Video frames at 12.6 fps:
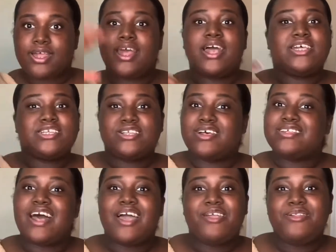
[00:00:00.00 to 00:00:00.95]
Show us how
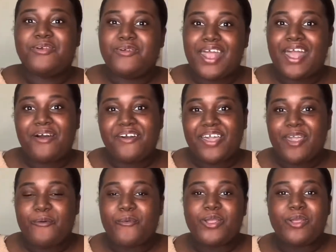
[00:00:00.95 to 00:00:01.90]
you do that, okay,
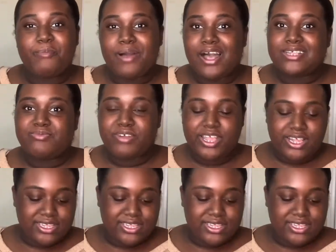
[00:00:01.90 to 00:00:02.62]
with your box sprays.